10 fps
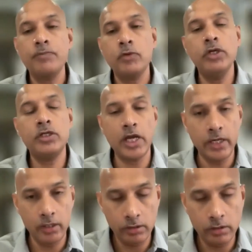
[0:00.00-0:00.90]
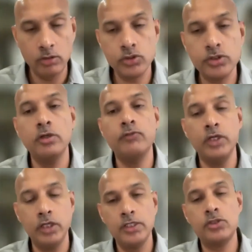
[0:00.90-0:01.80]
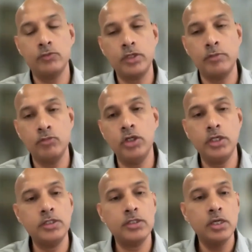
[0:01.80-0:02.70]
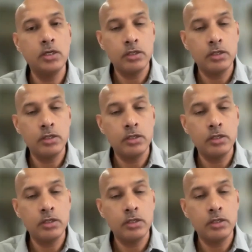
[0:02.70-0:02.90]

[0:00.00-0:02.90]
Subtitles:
We try and serve the needs of the communities